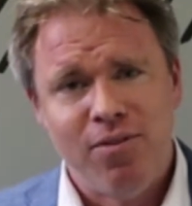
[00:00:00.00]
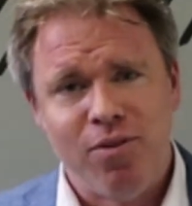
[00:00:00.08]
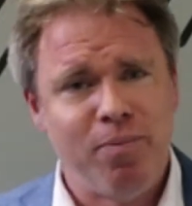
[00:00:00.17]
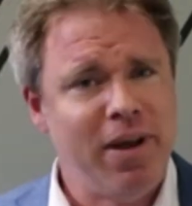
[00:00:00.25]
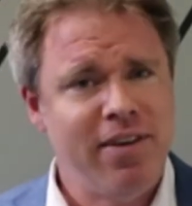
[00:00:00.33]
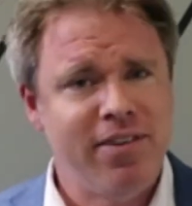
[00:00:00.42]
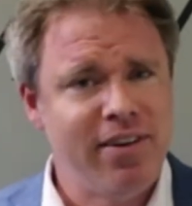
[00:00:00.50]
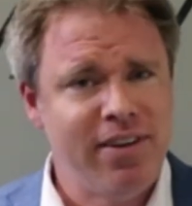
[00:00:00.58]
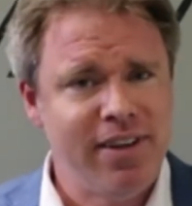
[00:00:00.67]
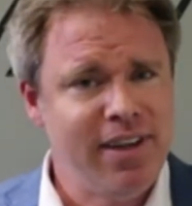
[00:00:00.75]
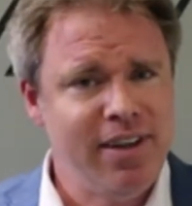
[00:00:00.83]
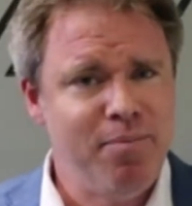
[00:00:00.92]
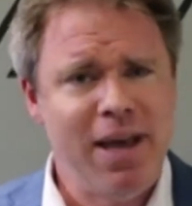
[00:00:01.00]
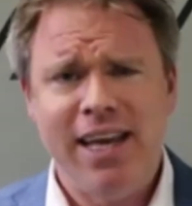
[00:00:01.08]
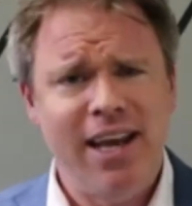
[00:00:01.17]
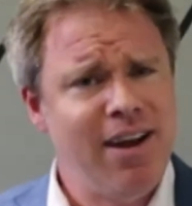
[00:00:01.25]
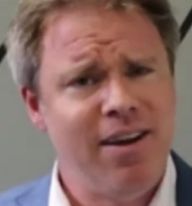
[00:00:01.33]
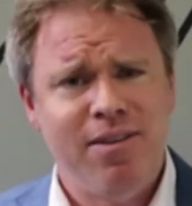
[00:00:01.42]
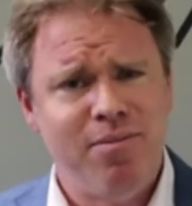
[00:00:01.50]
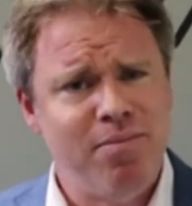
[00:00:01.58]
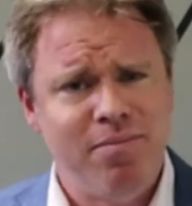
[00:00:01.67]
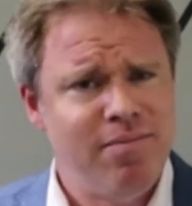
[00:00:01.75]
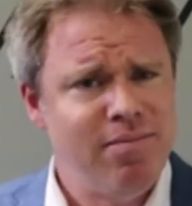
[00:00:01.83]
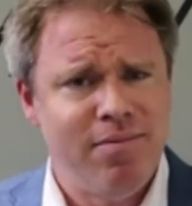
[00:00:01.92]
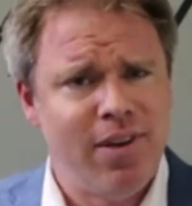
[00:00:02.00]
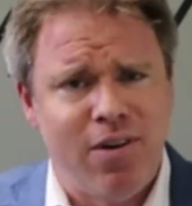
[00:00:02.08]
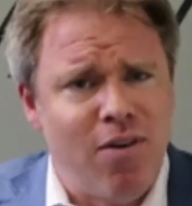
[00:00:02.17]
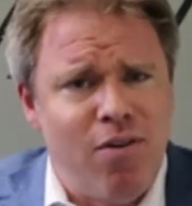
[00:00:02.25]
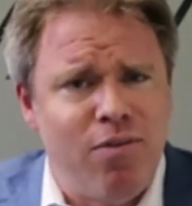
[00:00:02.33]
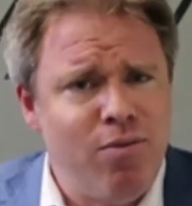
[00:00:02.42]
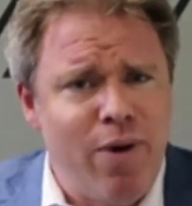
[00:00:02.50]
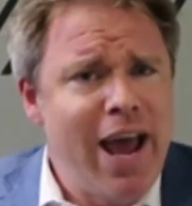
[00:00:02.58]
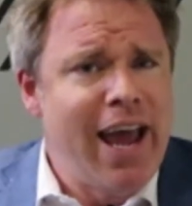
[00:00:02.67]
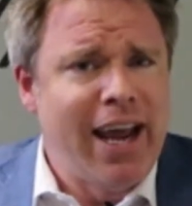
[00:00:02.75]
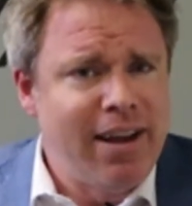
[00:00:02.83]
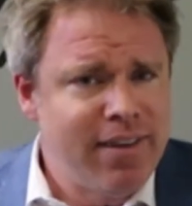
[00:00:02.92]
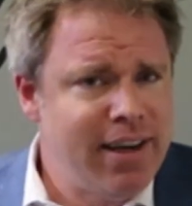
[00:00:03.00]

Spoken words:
were basically making their own way.